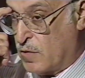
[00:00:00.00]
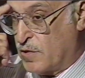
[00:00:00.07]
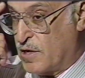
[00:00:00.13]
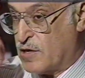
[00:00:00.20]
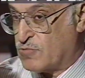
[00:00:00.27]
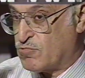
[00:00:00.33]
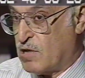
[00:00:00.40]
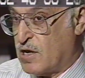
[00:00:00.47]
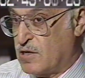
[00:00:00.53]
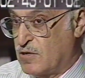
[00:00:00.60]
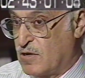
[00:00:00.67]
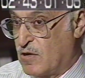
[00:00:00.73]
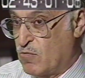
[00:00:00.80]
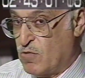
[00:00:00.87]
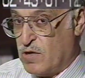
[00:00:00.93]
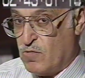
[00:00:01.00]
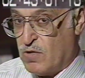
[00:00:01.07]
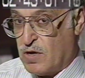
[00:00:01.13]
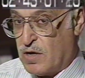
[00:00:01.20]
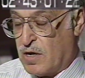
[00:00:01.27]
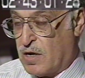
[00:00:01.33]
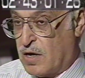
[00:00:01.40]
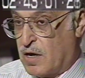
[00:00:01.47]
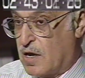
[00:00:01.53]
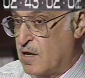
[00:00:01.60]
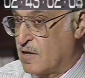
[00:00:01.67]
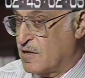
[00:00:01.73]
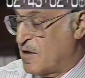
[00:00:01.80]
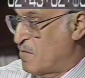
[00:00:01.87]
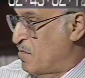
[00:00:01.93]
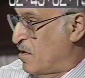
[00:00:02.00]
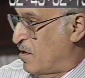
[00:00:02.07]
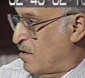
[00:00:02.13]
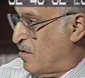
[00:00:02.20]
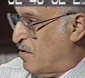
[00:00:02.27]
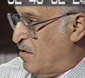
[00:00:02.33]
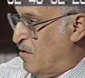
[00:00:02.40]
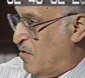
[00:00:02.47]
the radio. We were in the middle